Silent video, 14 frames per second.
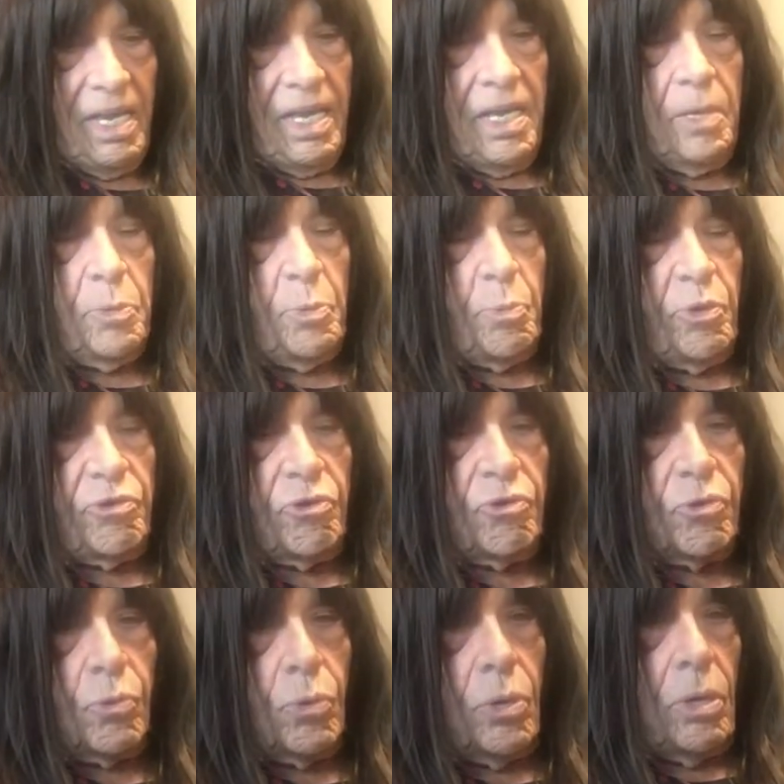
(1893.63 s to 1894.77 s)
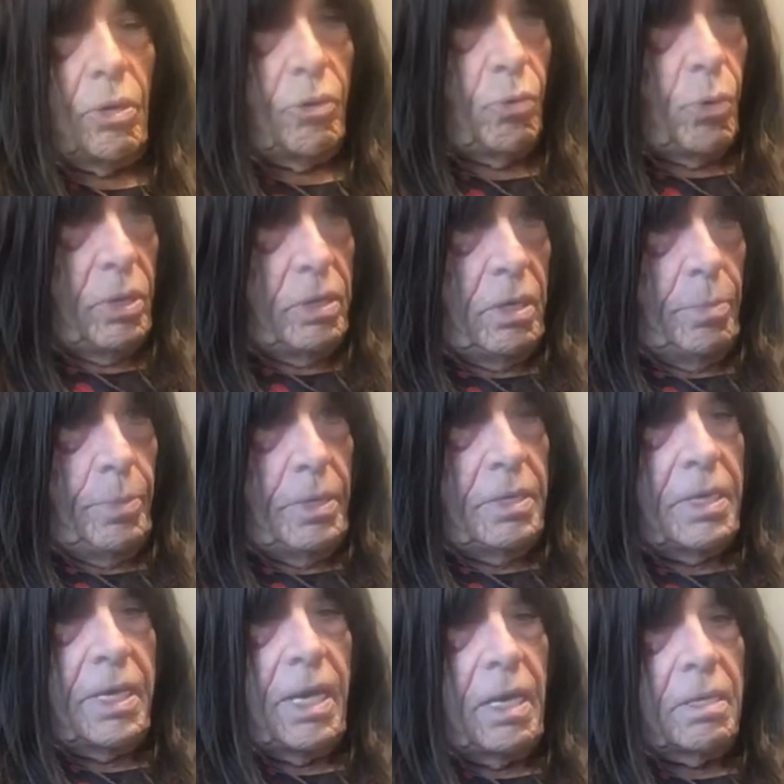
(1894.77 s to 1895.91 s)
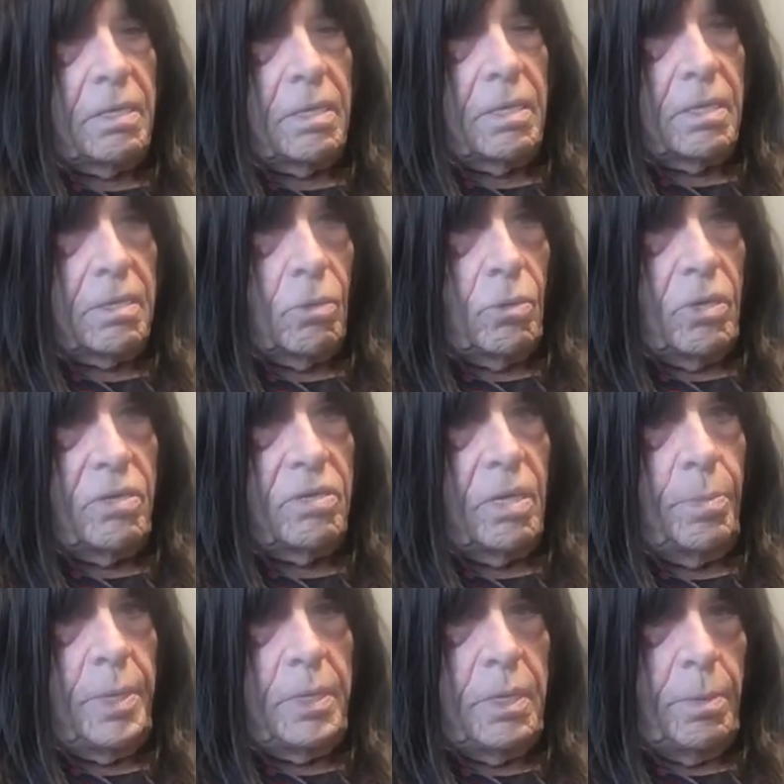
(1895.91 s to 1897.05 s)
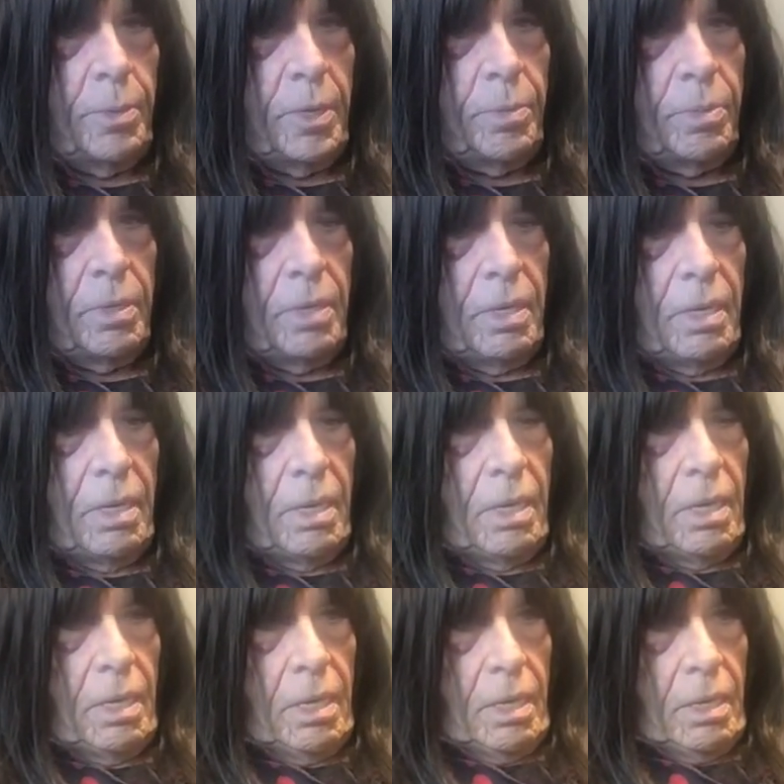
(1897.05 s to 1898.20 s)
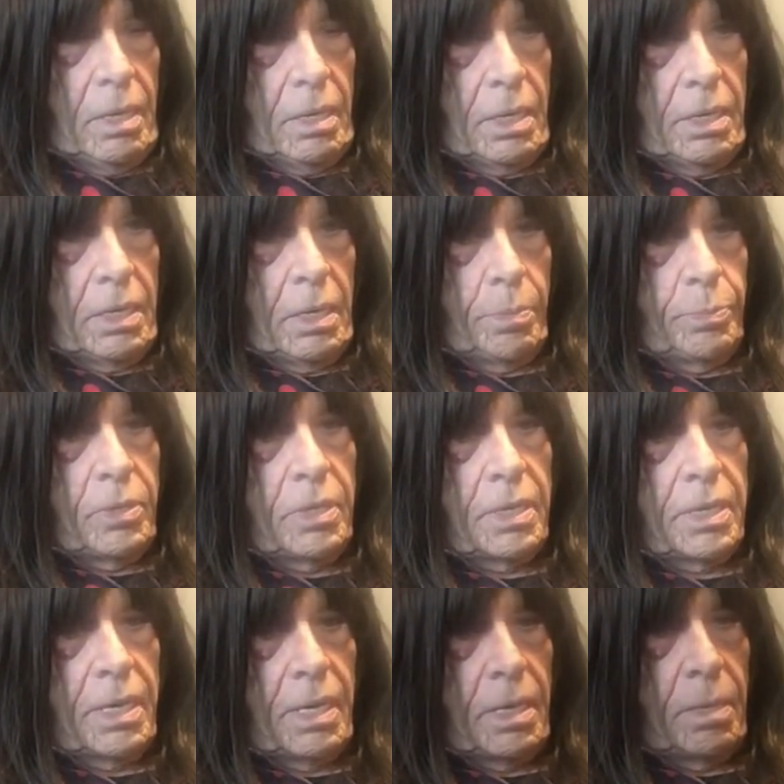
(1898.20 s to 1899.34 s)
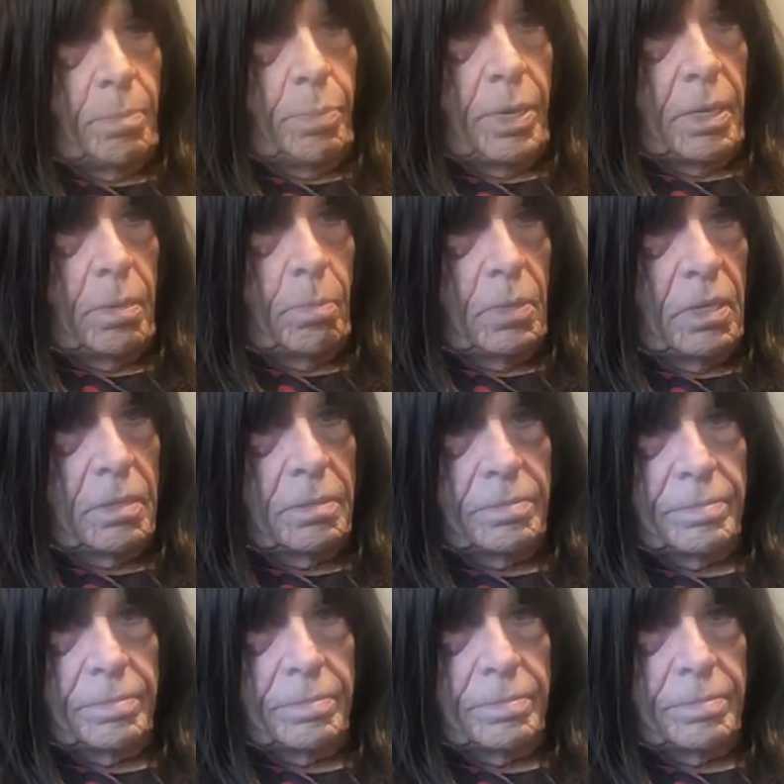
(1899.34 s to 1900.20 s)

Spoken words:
Even Mr. Squirrel is quite timid. The cat's sort of semi-timid. And I get up to the cat and pet him, and